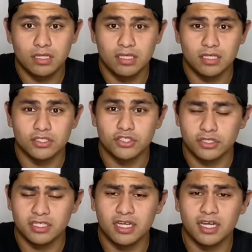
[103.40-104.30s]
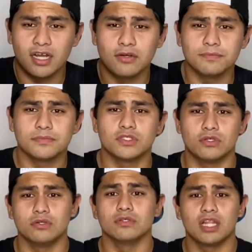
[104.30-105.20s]
jersey cutout,
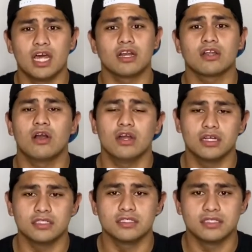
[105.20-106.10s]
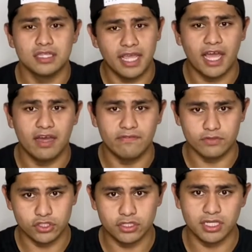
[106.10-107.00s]
so a lot of the cards, they have
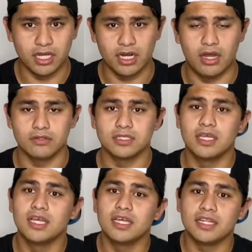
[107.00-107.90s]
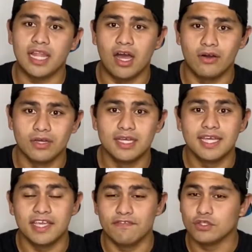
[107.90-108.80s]
jersey cutouts. Now,
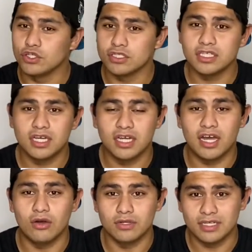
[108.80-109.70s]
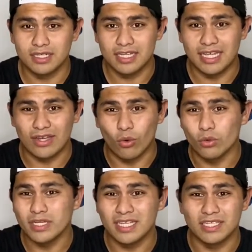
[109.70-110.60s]
if your jersey cutout
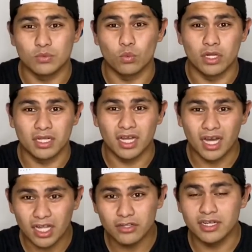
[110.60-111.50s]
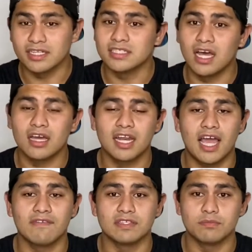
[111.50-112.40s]
only is one color, it's not going to have
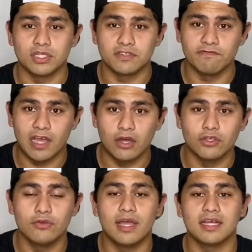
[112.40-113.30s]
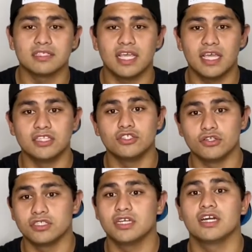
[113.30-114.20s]
as much value as a jersey
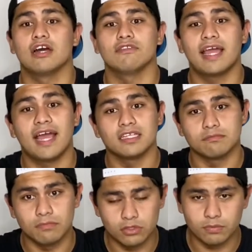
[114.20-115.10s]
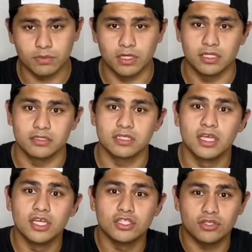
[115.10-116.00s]
cutout that has multiple colors.
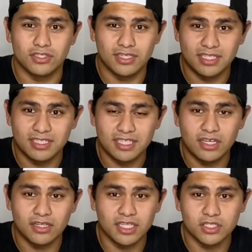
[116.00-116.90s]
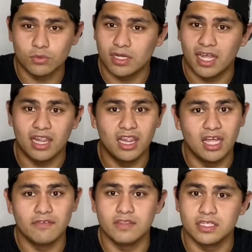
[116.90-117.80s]
So as you can see on this one, I
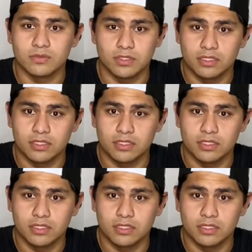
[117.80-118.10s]
love this one, all